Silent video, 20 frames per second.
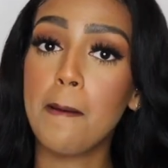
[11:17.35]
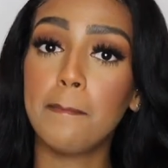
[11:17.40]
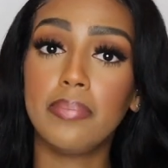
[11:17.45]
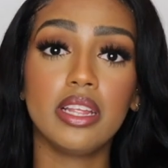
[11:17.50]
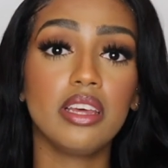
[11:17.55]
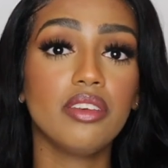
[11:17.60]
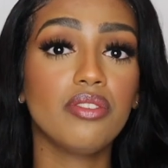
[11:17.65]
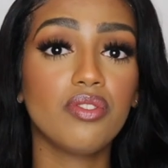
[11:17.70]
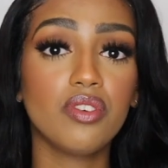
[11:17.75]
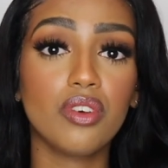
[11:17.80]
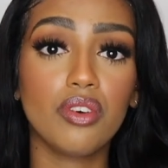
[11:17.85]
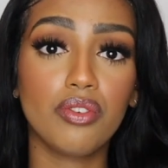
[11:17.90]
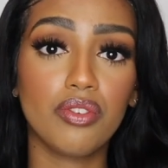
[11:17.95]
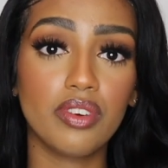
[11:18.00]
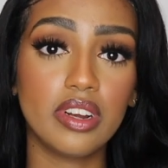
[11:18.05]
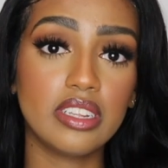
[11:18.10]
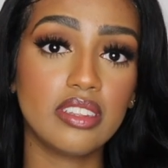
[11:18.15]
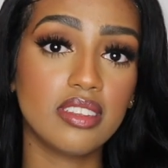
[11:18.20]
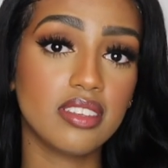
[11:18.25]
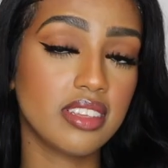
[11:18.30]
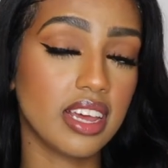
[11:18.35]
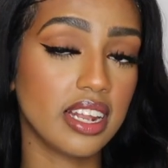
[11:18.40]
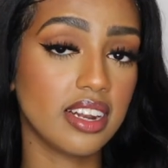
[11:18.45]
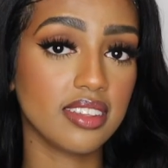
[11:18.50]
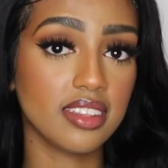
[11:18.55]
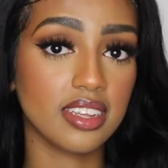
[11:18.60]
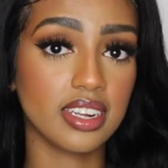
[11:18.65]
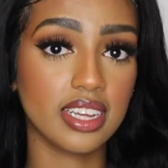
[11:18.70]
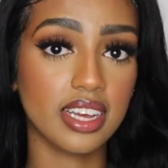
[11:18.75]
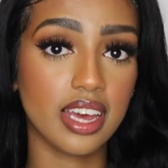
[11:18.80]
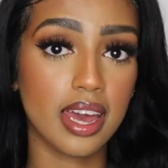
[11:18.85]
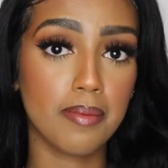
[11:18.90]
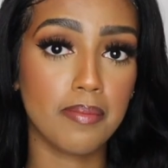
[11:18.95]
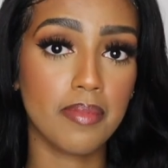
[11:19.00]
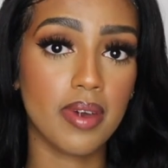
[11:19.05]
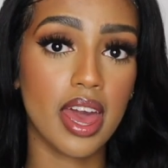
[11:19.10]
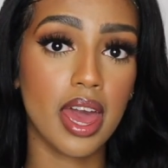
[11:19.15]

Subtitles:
please feel free to send us a DM